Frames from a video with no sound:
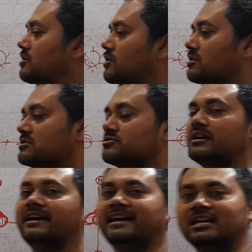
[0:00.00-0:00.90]
also
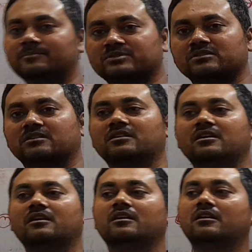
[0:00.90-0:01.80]
helps
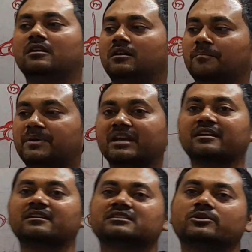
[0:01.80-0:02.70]

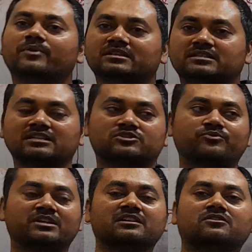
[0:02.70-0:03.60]
bringing the vessels
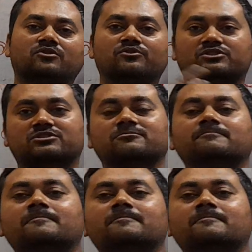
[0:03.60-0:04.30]
very close